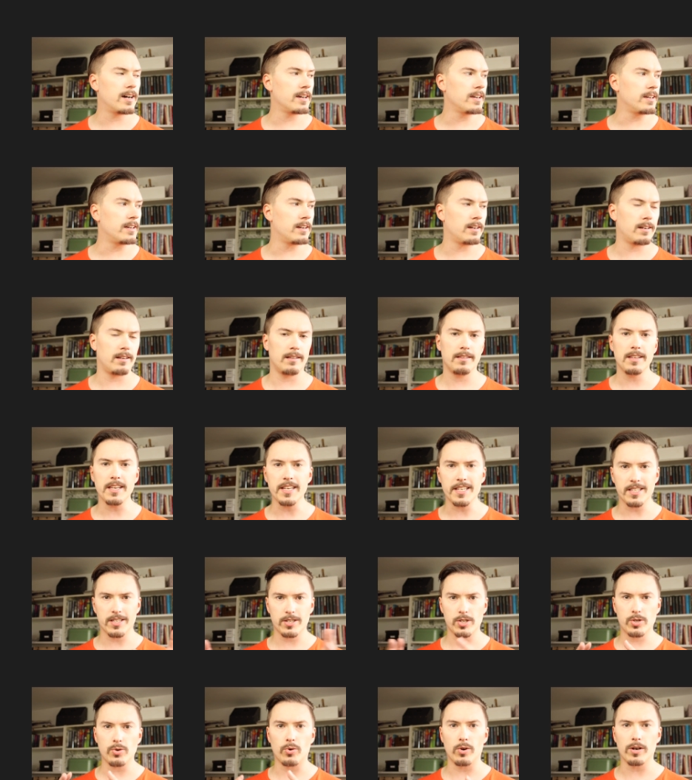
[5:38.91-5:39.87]
in
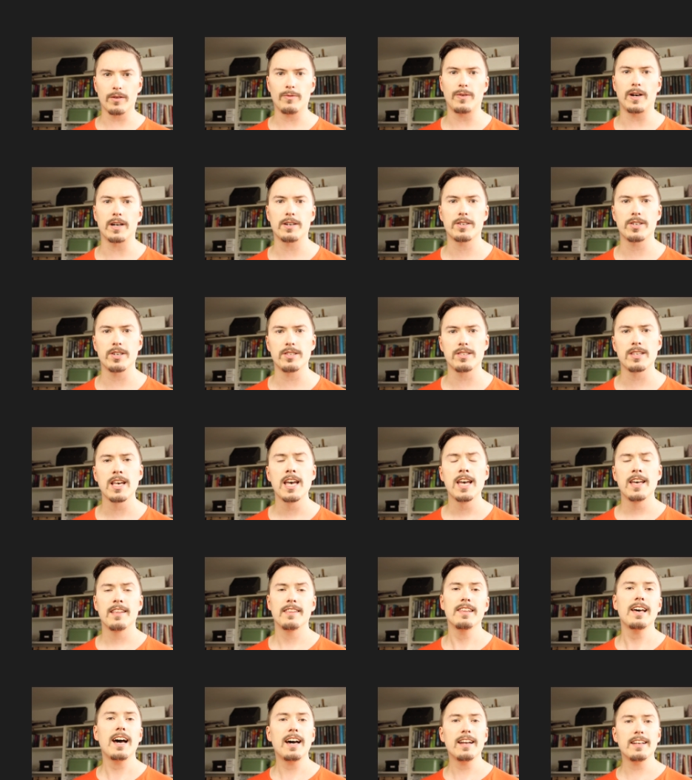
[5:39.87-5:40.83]
these short functions,
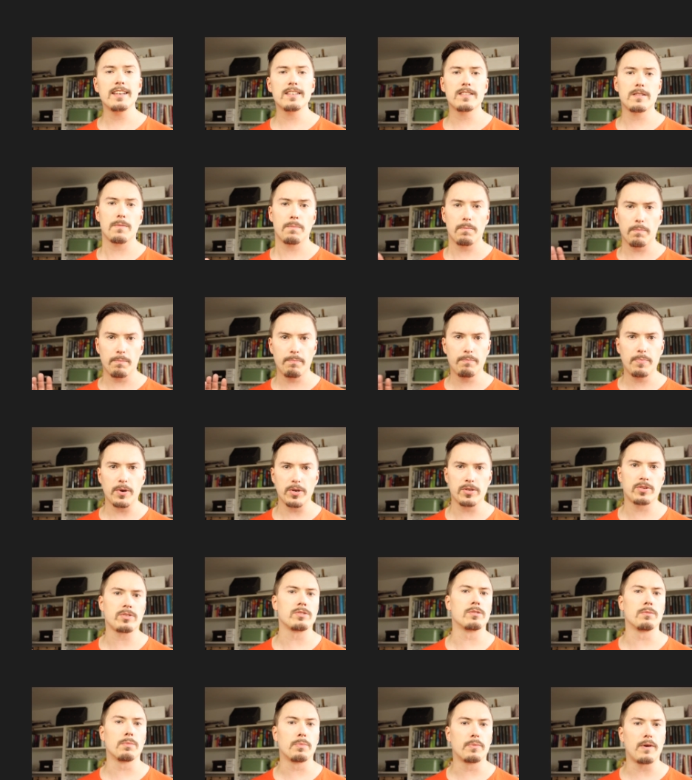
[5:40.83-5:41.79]
that is a
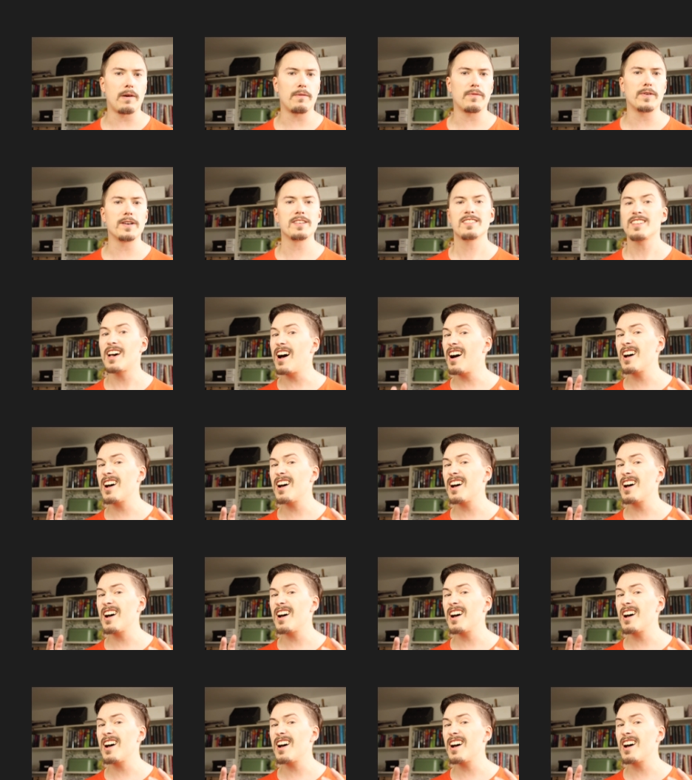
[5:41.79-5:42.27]
personal preference.